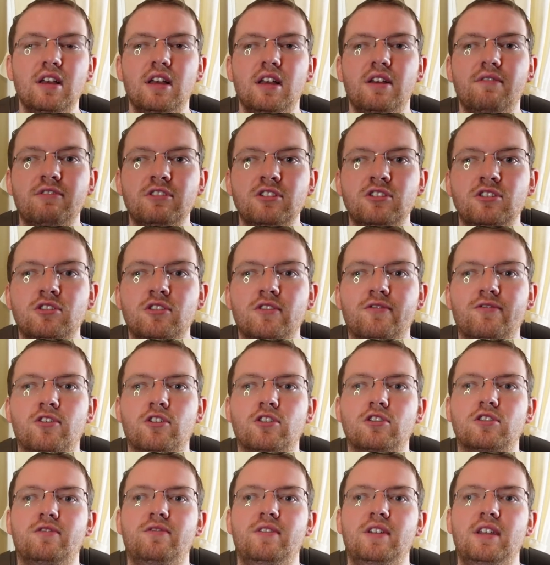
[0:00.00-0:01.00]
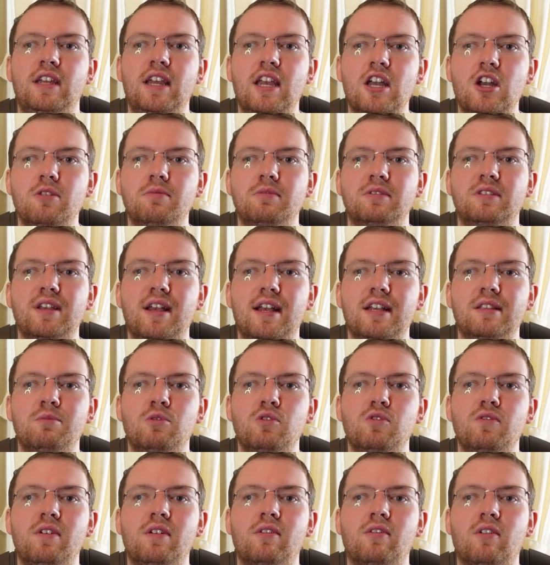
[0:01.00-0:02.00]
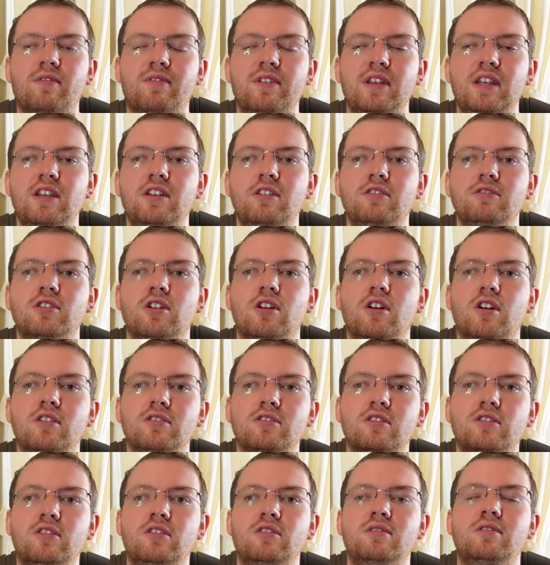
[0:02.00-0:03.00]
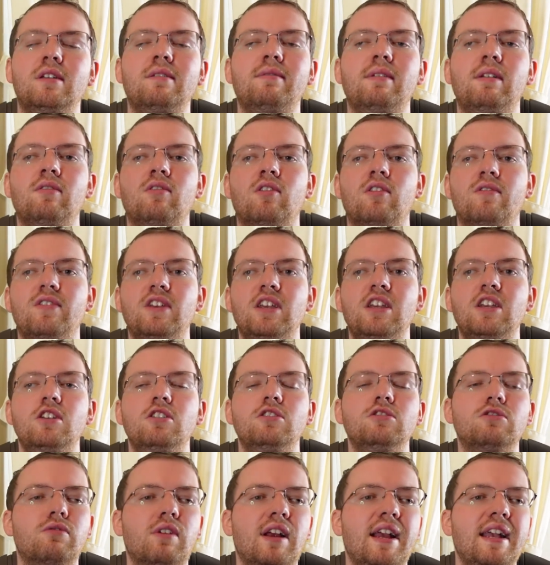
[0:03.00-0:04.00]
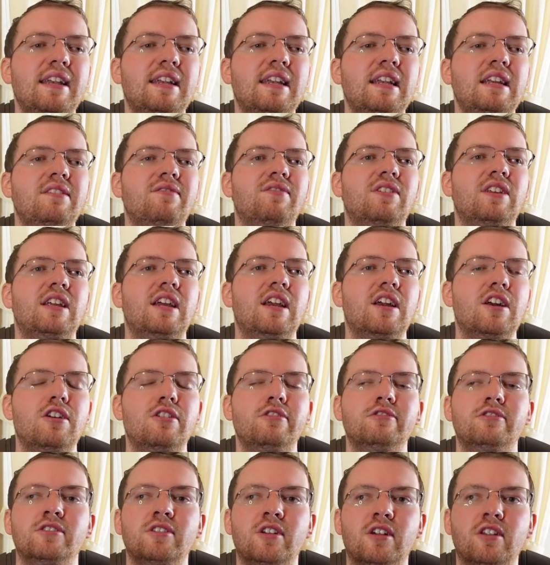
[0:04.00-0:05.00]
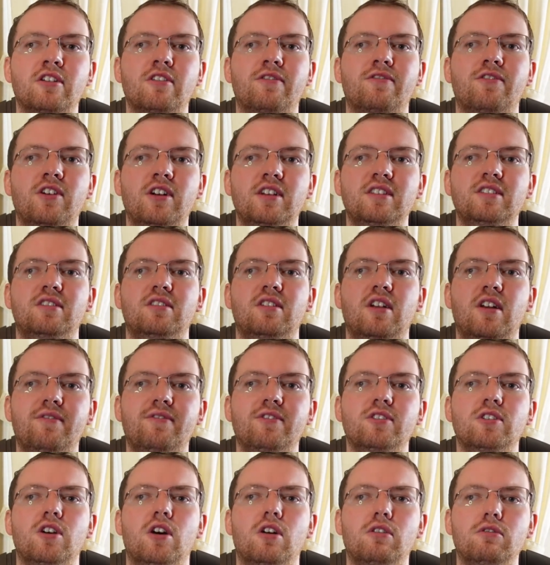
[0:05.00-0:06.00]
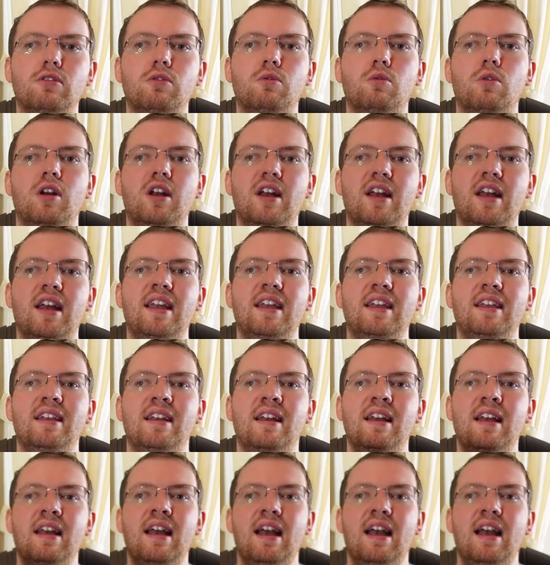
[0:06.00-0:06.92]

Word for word: If this is your first video, besides movie reviews, I also do T V reviews, ranking videos, and other fun stuff along the way.